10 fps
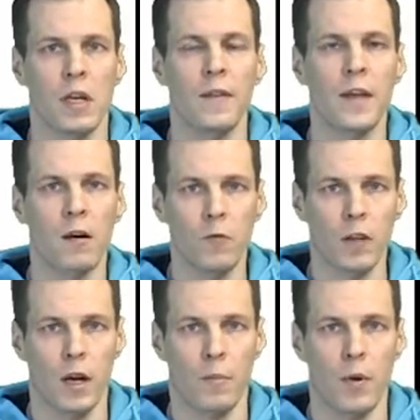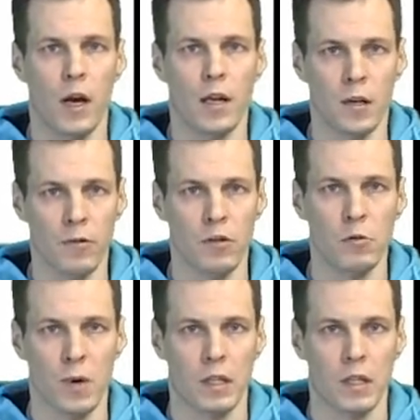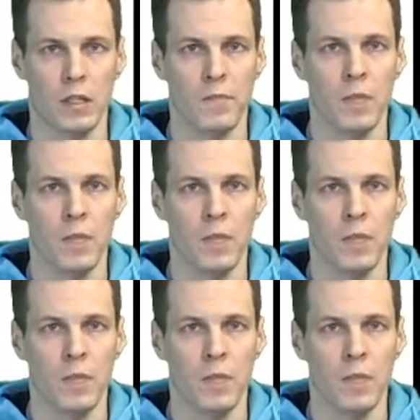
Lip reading: and they are often applied in research practice.